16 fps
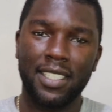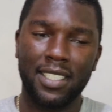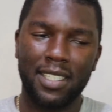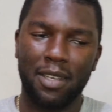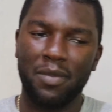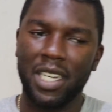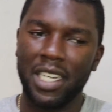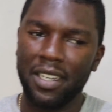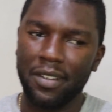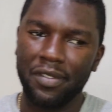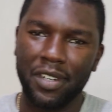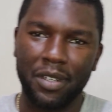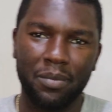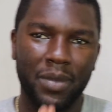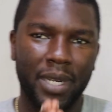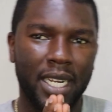it's a bit
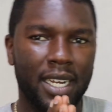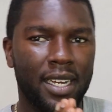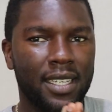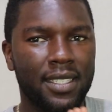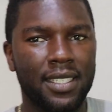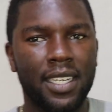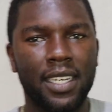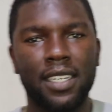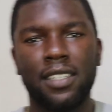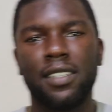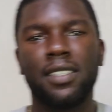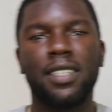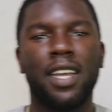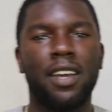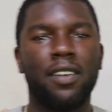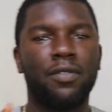different because they
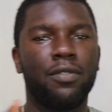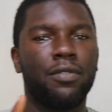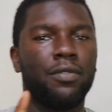just have